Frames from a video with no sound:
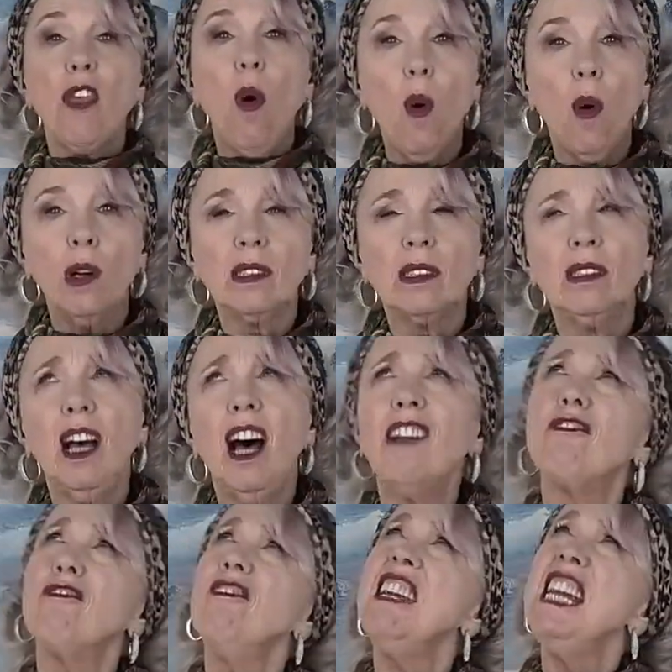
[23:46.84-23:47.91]
thought,
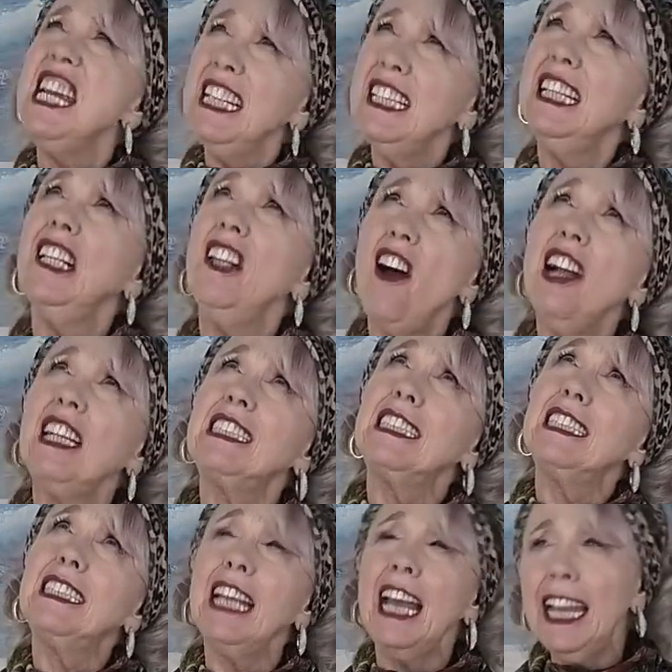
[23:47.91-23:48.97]
I'd really like
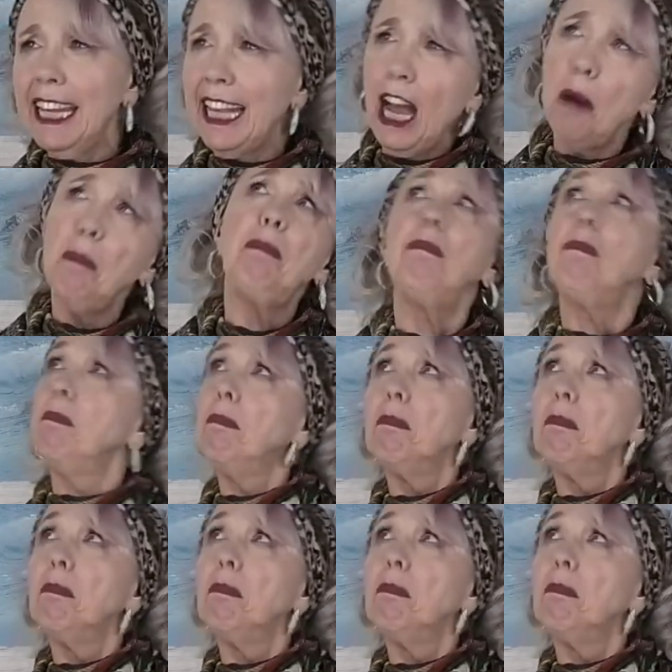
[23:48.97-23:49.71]
to take up,